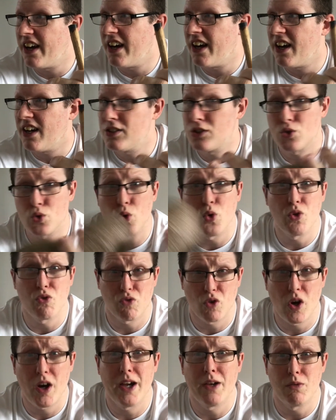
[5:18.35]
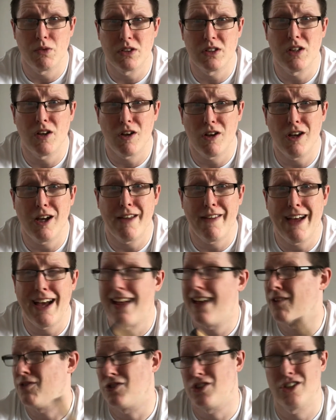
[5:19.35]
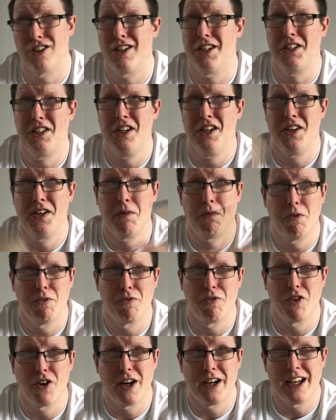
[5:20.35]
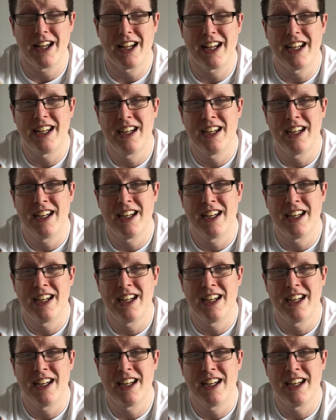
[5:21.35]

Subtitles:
Saw the Ride was a lot like that. It was just like turn up on Friday,